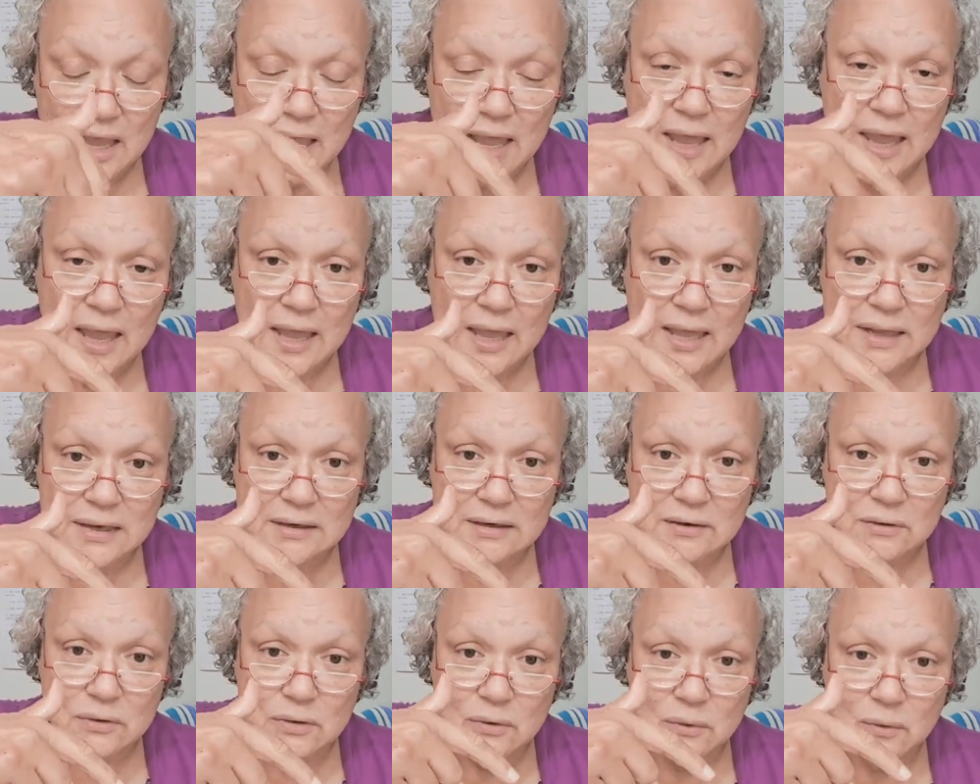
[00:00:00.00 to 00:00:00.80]

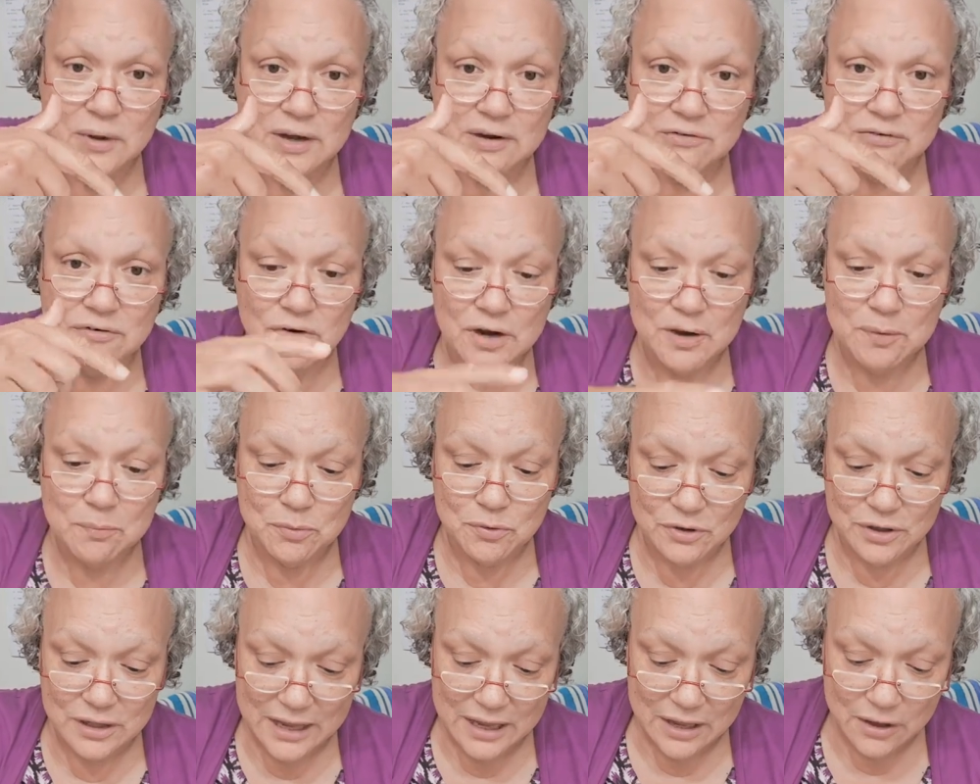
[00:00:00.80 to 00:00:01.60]
And whatever I
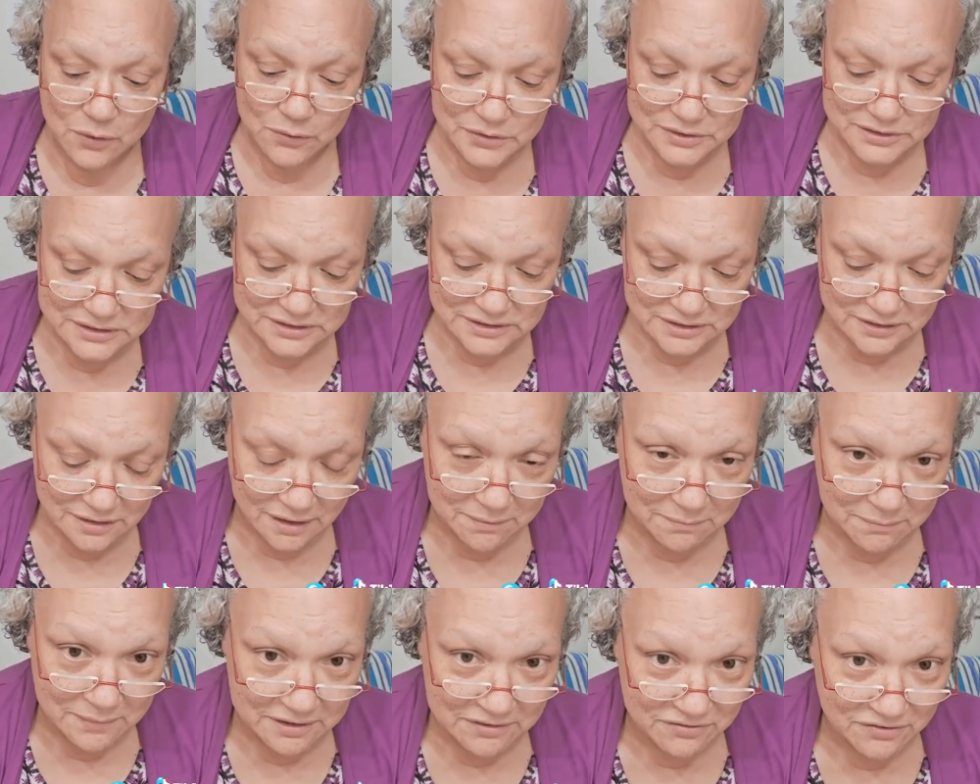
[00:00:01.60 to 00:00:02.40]
pull out
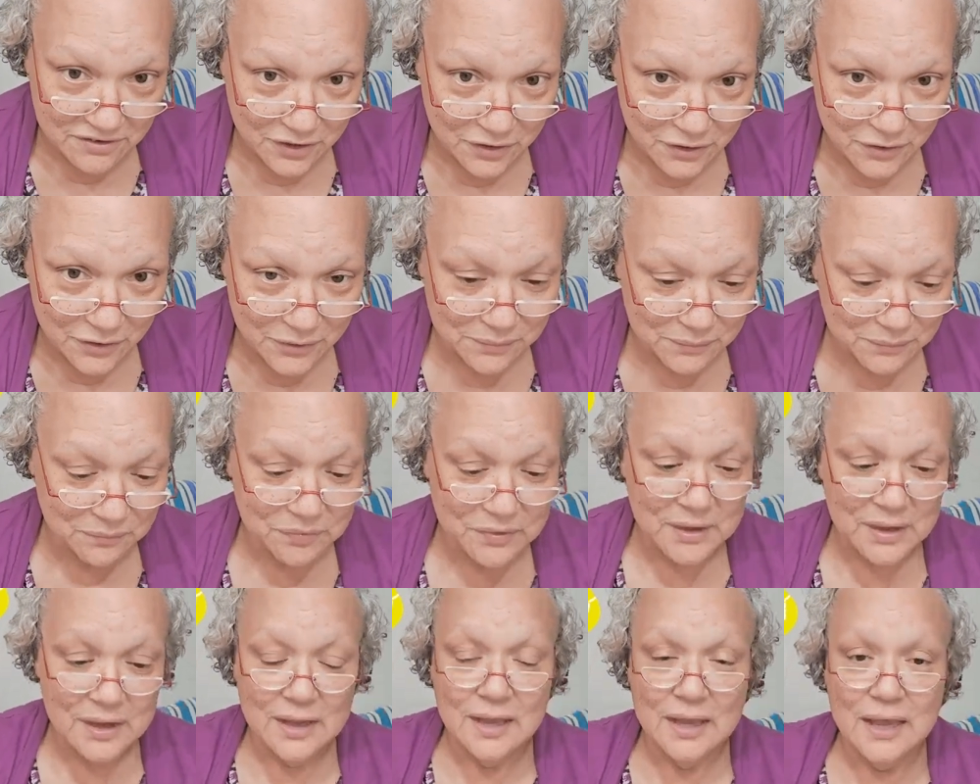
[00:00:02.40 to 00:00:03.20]
on my finger,
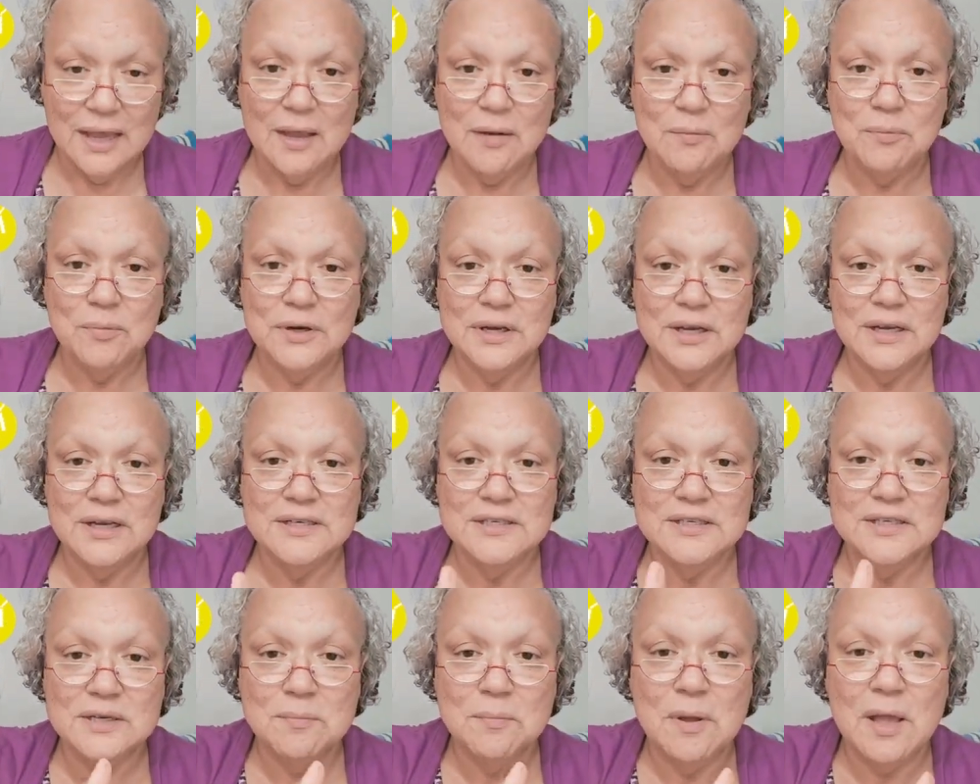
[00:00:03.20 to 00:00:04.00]
I put it
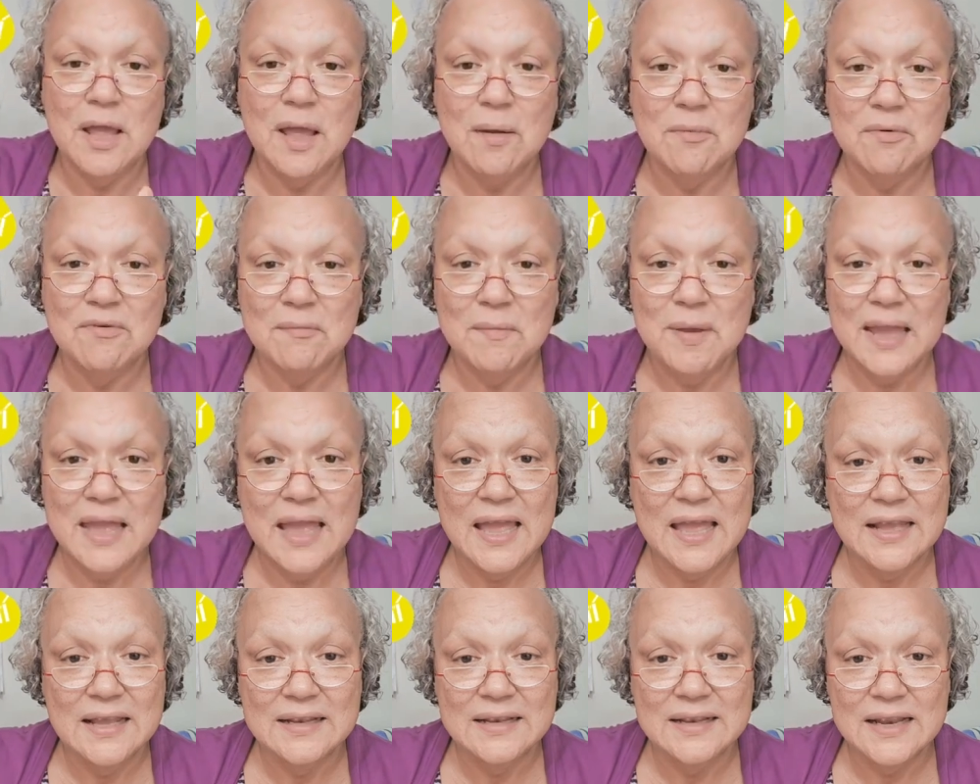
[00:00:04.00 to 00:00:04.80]
into the palm of my
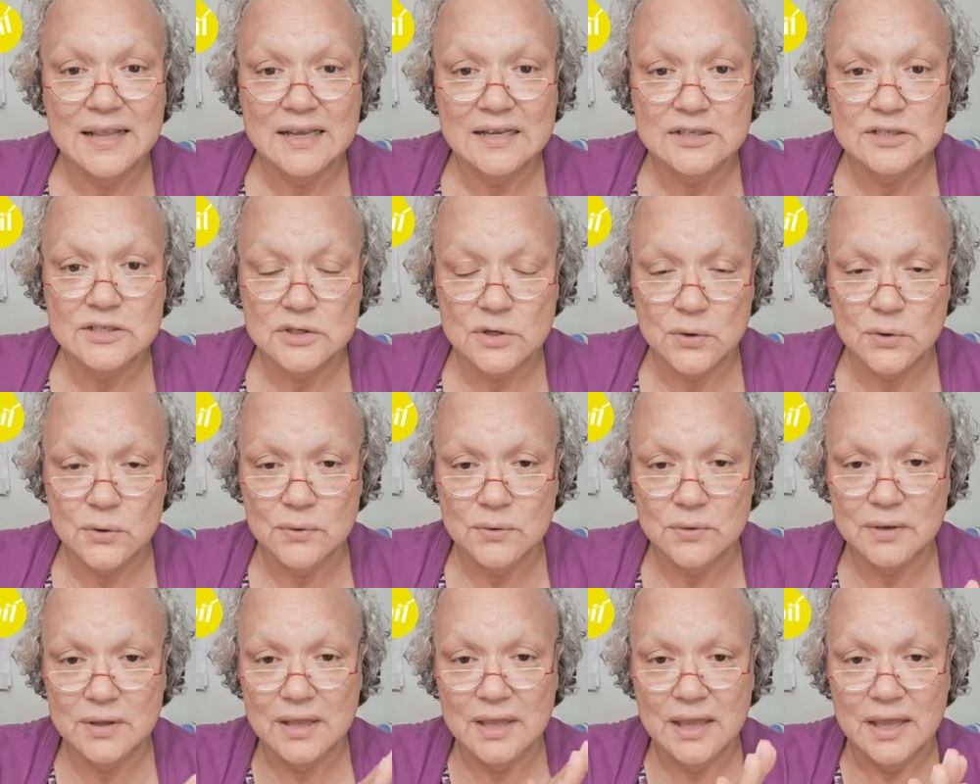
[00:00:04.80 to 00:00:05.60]
hand like
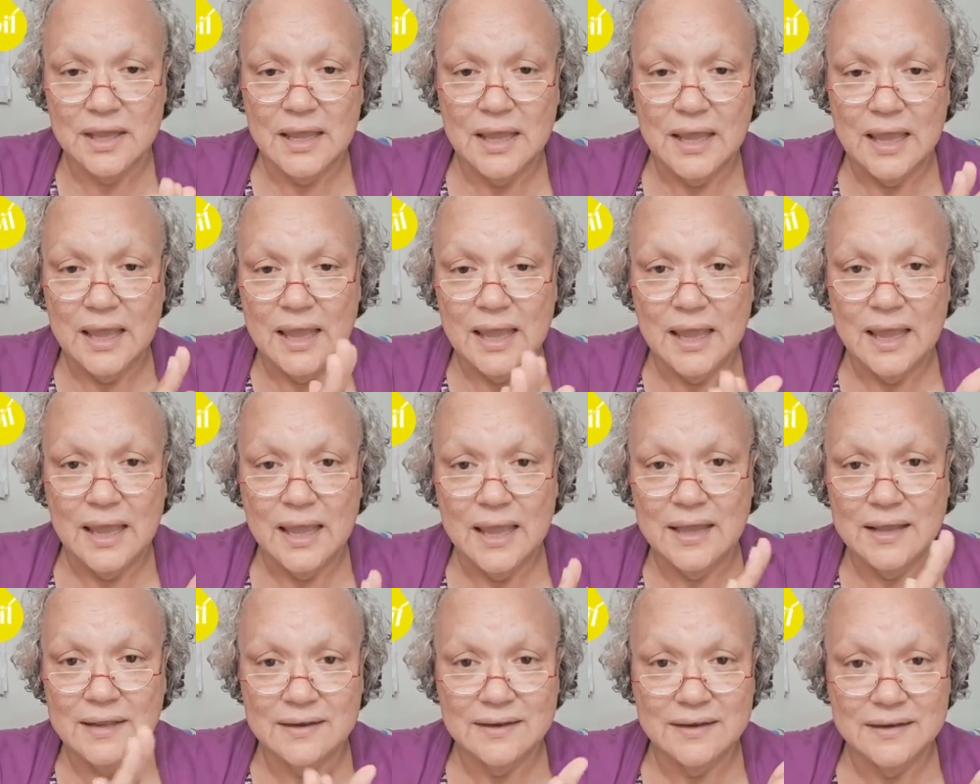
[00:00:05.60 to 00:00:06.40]
so.
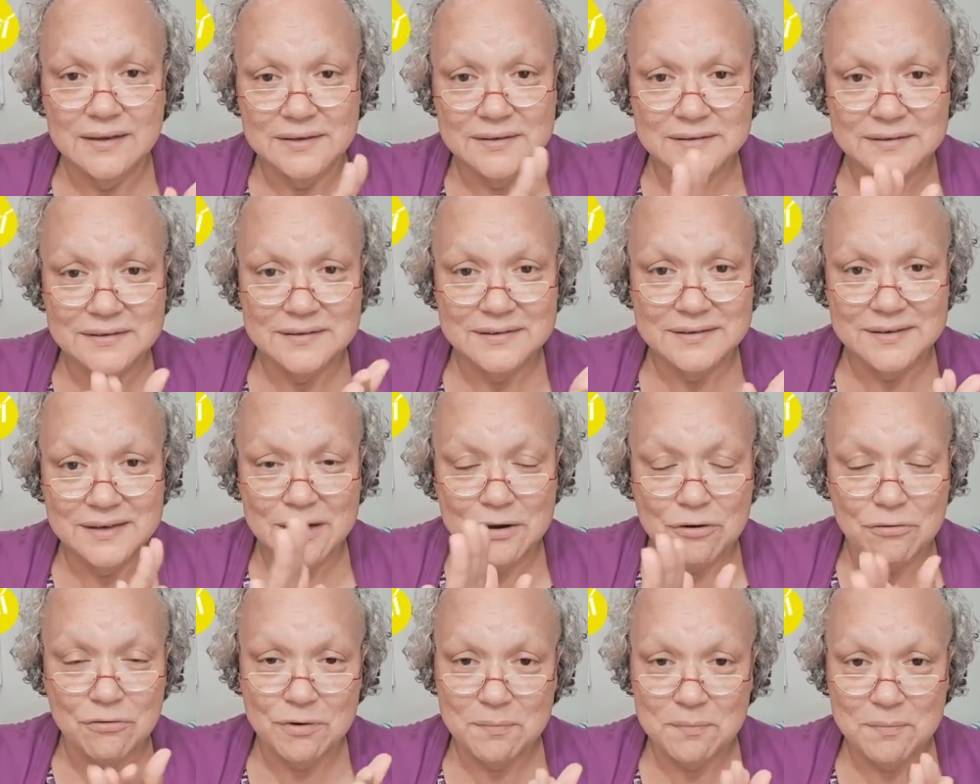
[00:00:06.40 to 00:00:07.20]
And
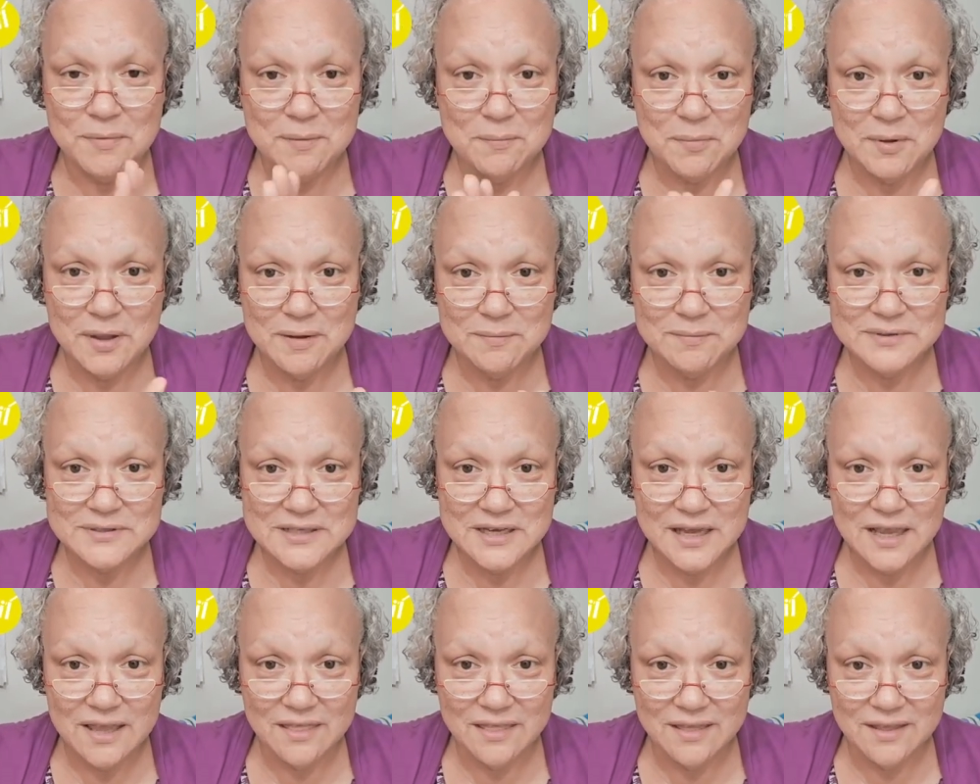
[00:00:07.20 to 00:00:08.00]
I rub my palms
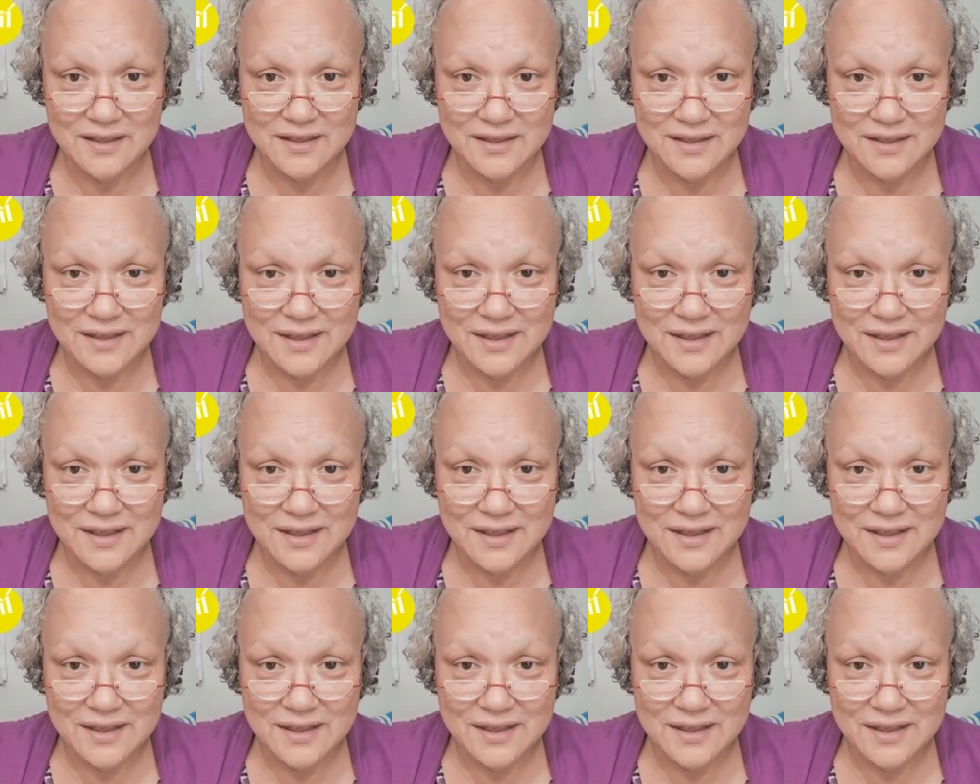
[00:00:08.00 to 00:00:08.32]
together.